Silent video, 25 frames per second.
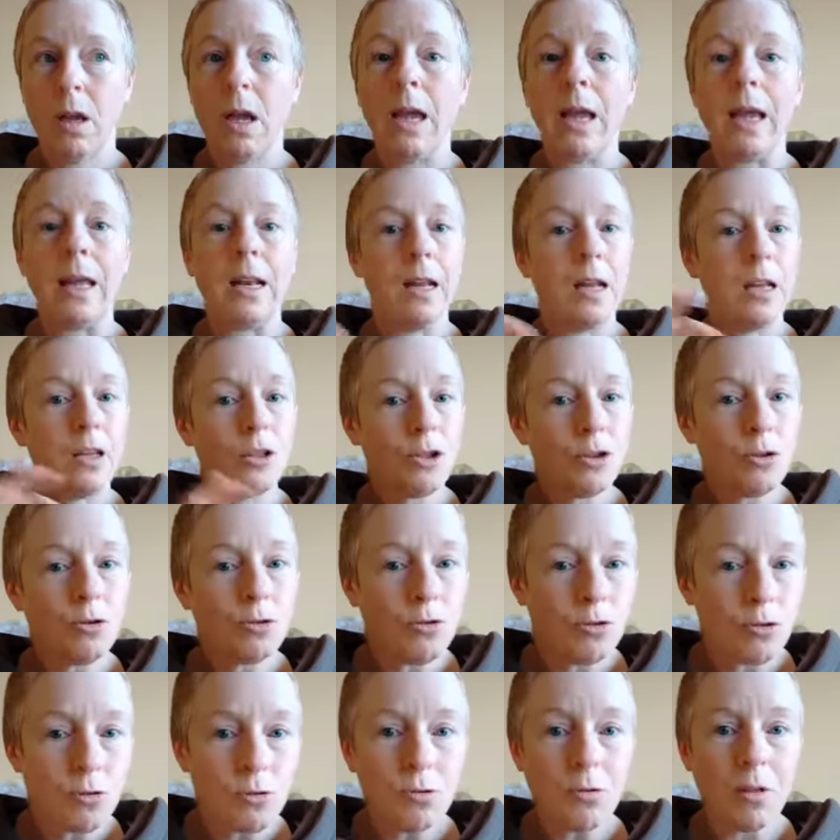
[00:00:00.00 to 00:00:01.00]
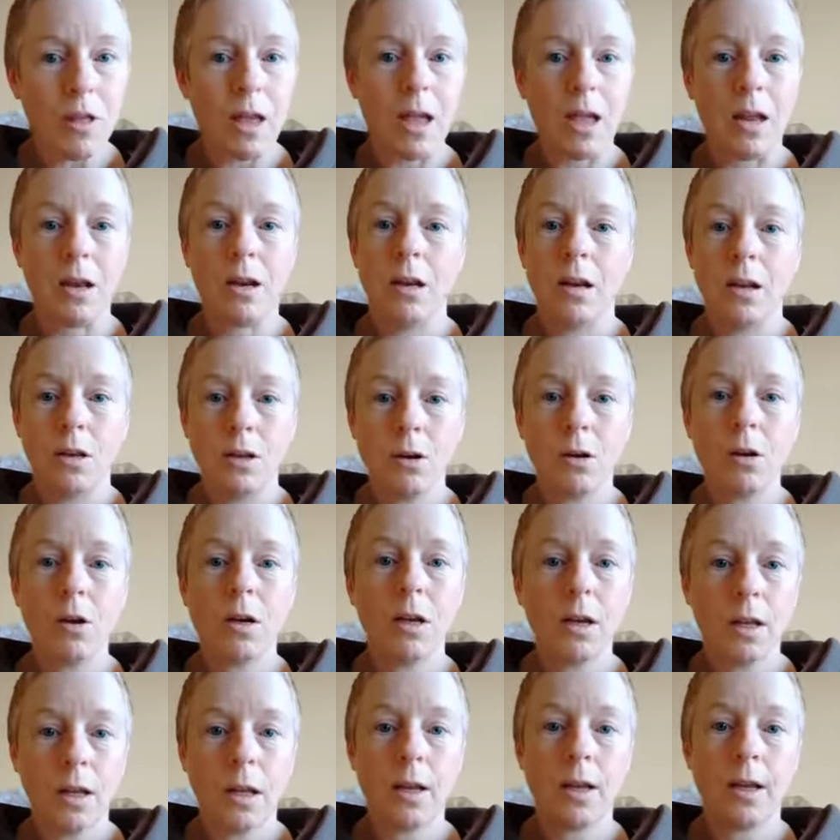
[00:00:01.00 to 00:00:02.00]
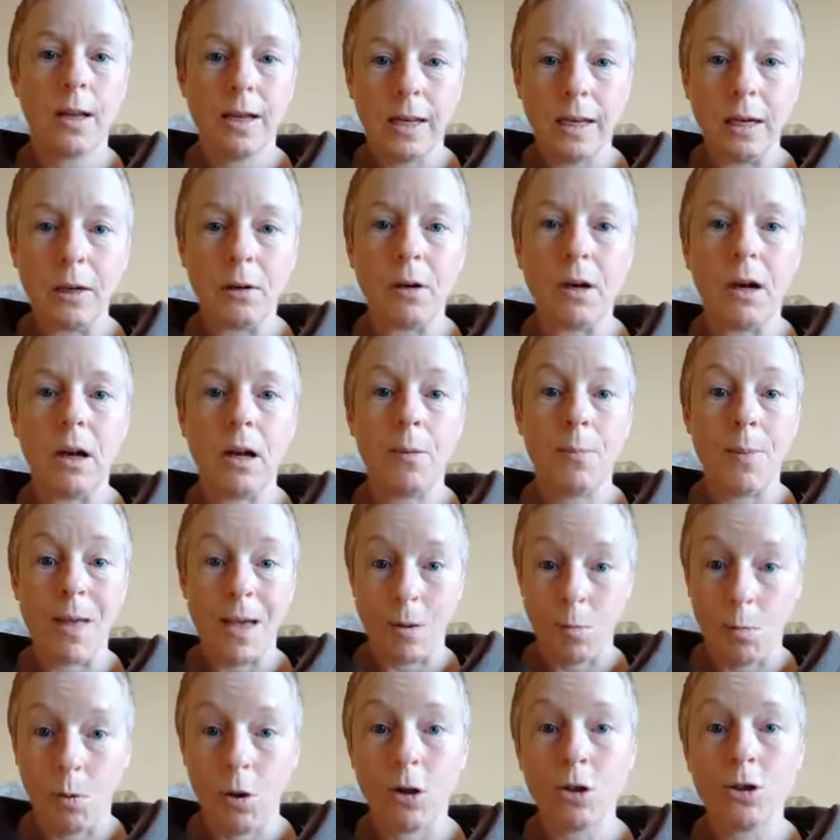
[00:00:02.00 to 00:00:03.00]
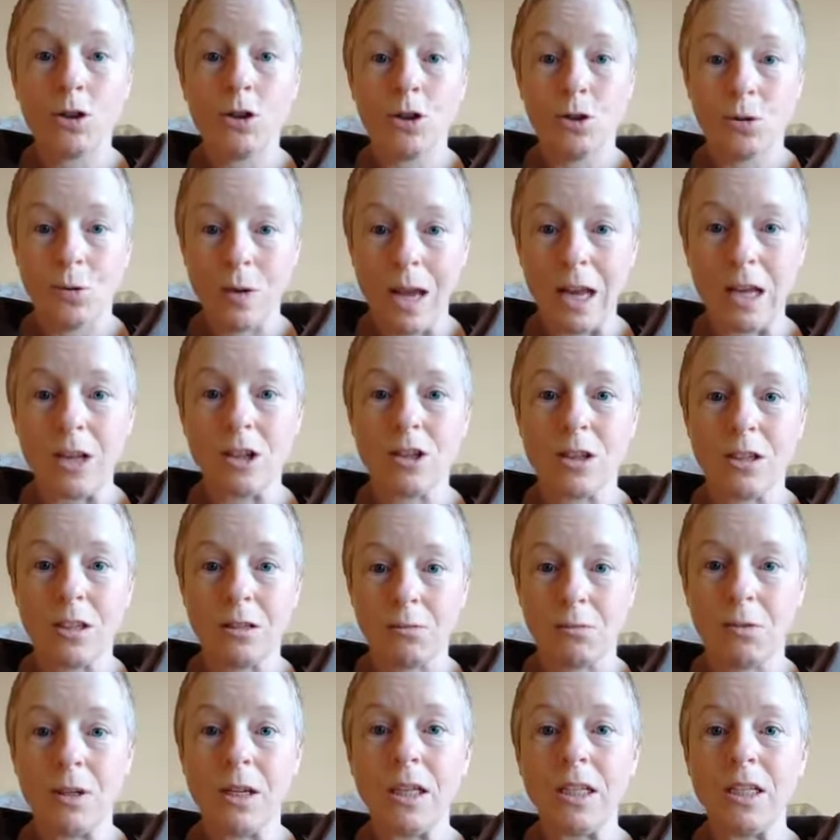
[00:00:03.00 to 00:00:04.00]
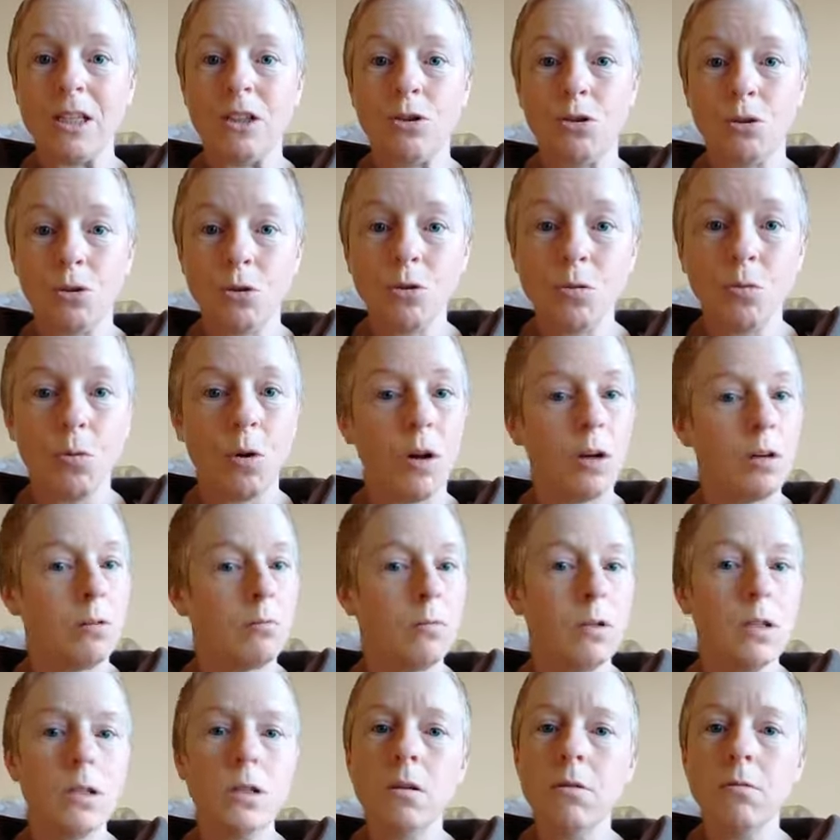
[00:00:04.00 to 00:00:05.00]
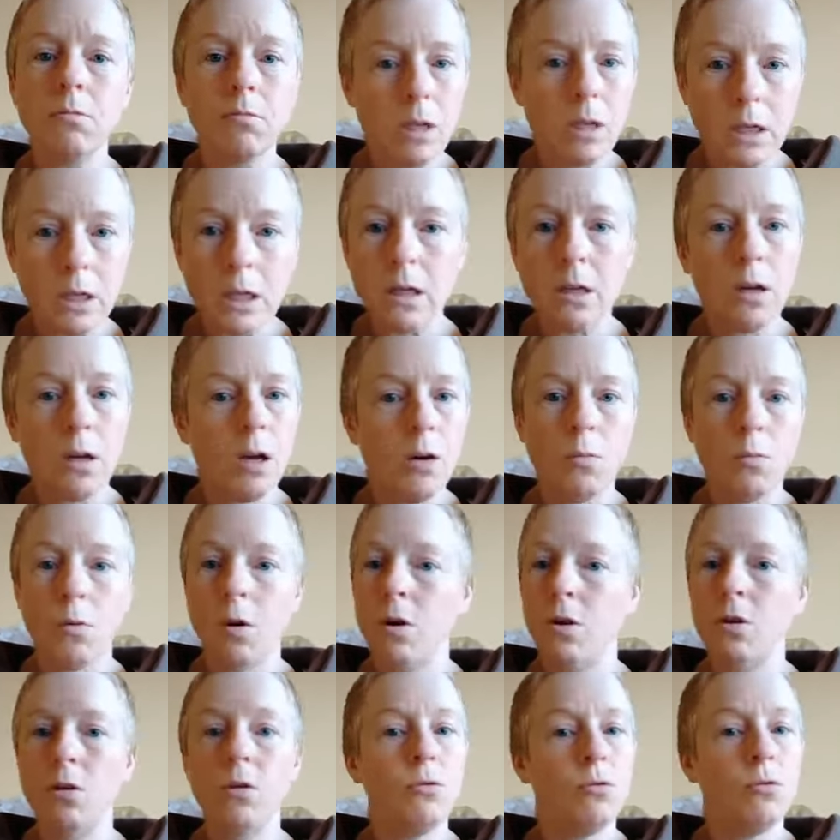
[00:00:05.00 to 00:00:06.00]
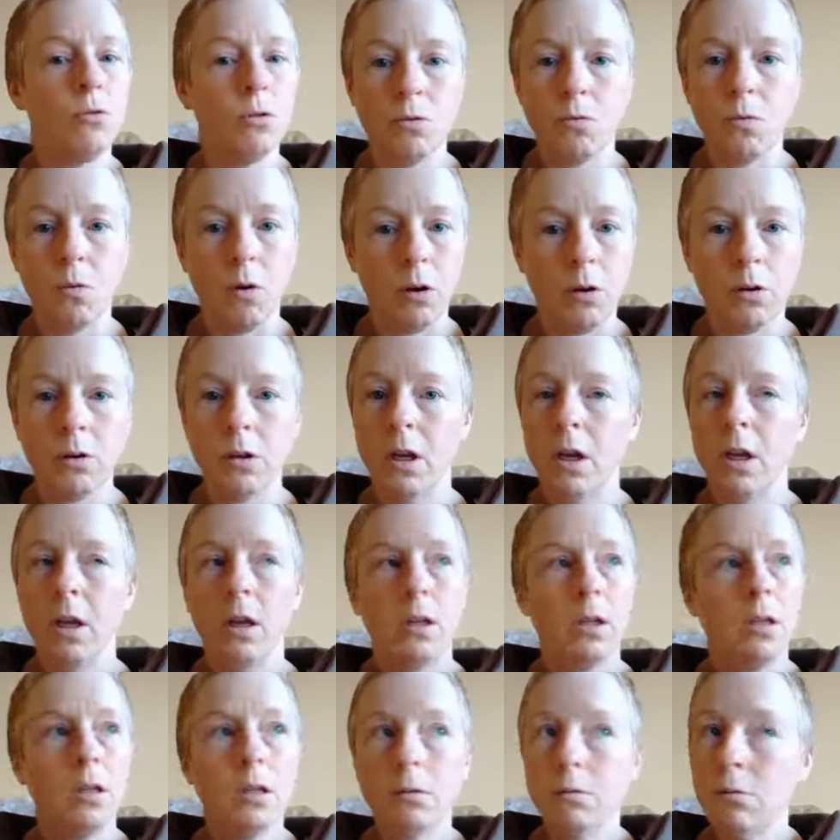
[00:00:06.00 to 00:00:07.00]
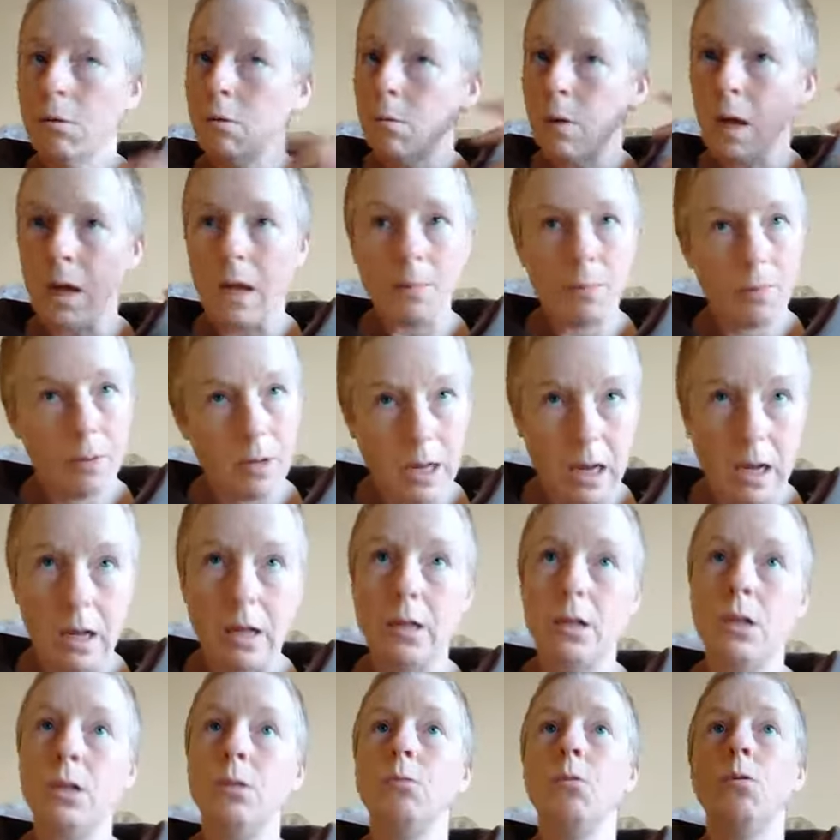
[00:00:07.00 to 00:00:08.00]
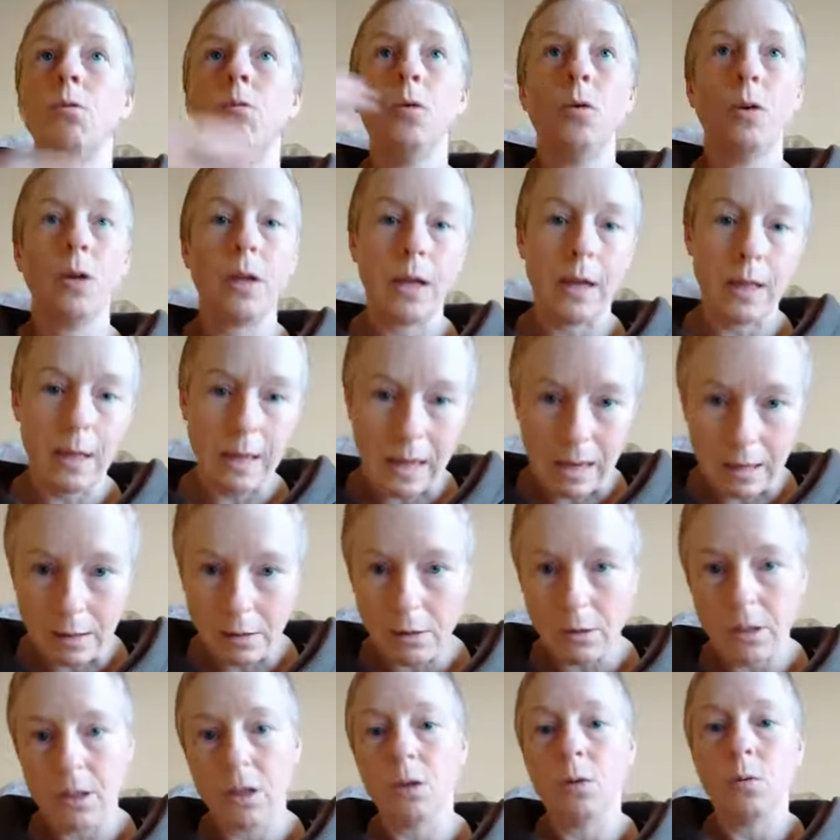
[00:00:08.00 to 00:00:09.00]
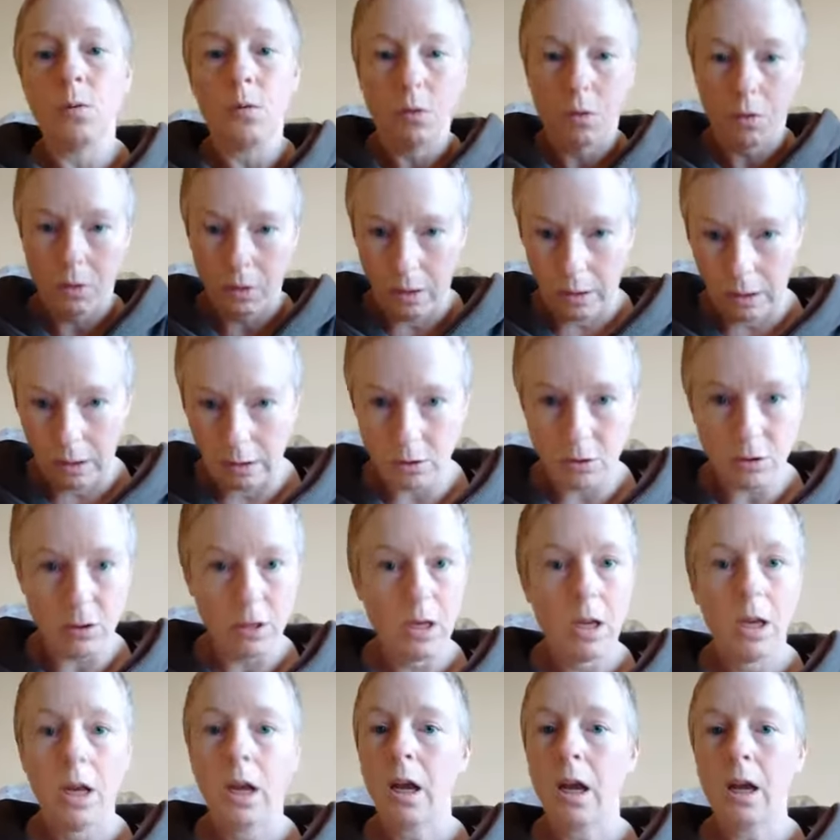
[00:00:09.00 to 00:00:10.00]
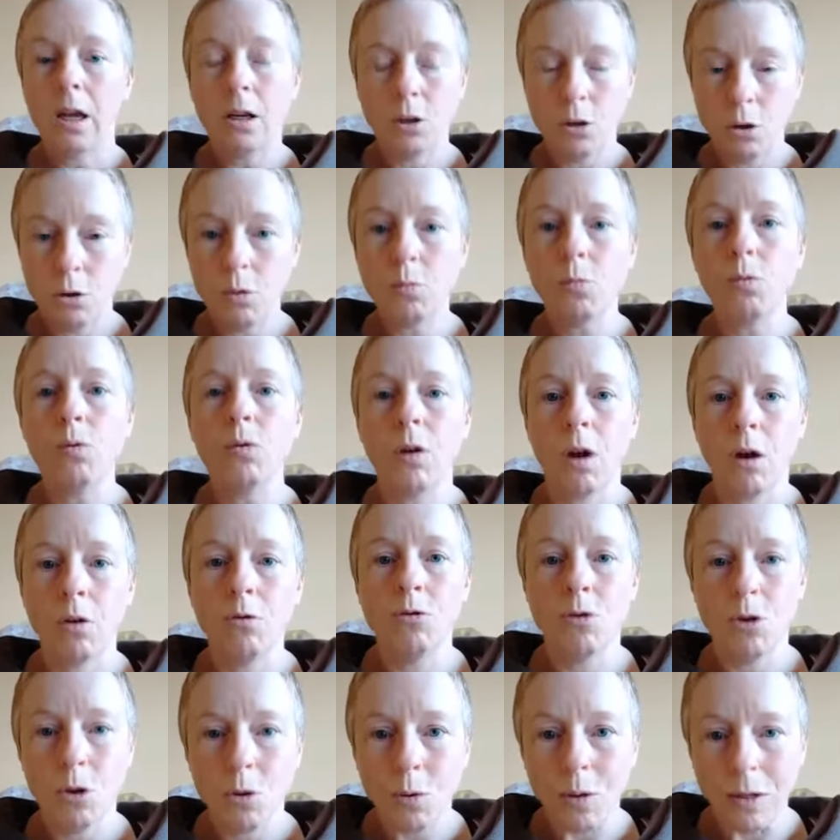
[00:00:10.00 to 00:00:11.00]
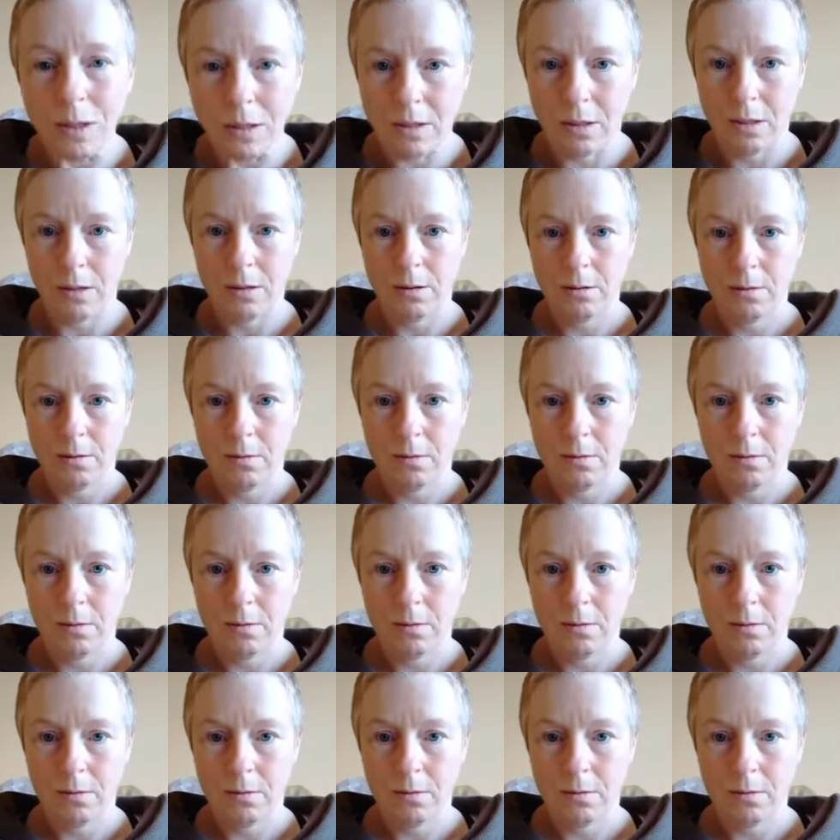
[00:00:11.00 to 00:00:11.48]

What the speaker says: And as you do that, you're going to get clearer about what you actually really do want. And when you really know what you do want, you will make plans, you will work out how to deal with things, and you will go do it.